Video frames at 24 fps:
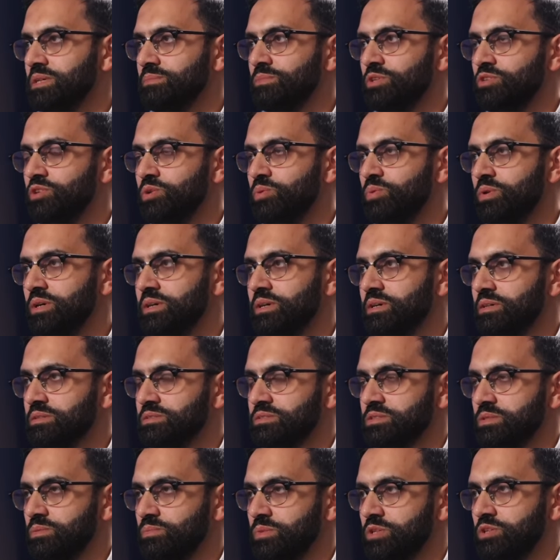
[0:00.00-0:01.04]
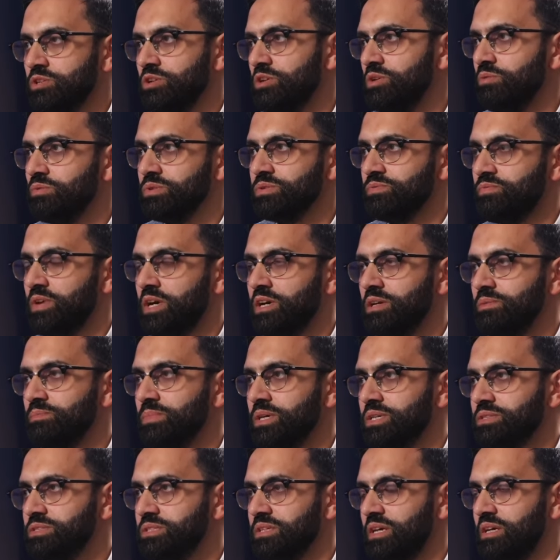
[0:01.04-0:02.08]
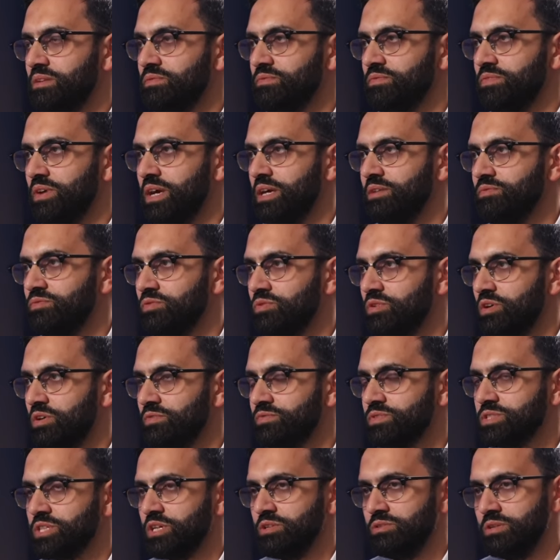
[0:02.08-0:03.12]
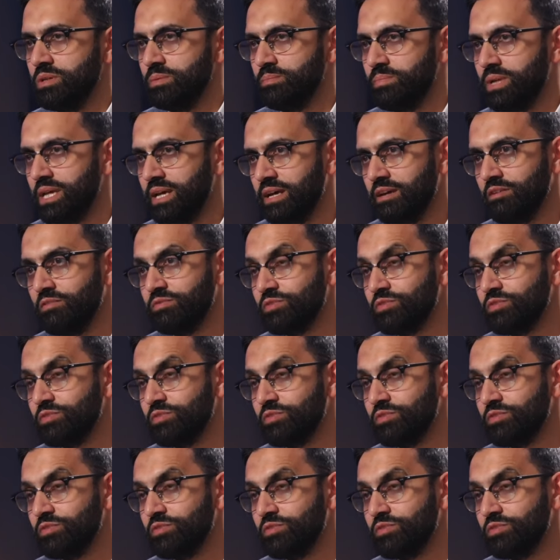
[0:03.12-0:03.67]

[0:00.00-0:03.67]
I mean, you were someone who was very much in favor of Tony Blair.